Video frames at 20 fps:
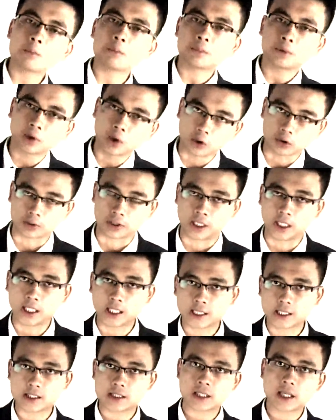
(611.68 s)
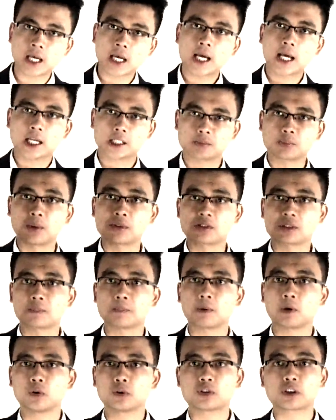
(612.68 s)
product as well as the
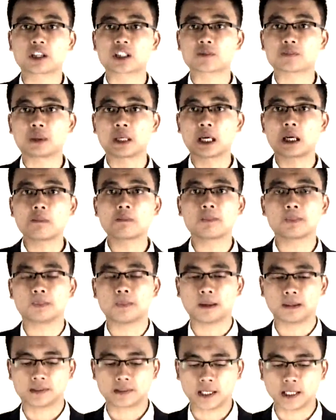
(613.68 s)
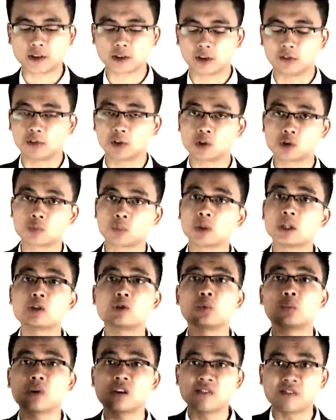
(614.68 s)
project has been implemented, of course we need
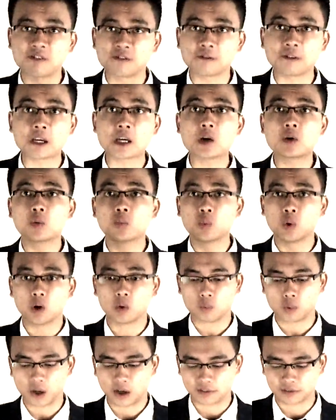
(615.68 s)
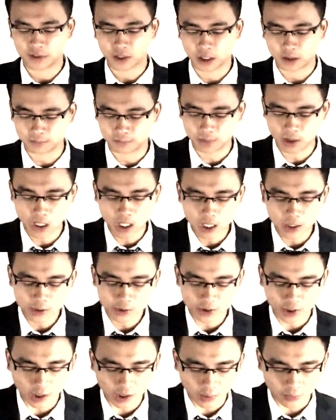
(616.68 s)
to review what we have done,
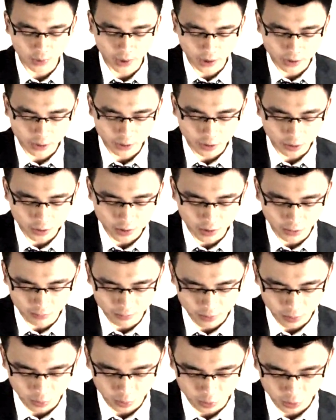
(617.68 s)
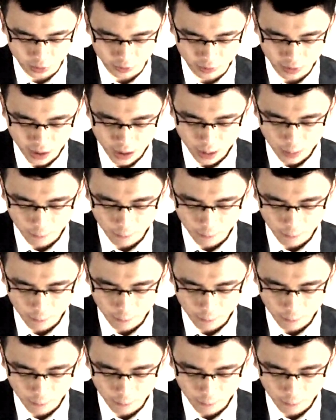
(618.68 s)
so that we're going to do some sort of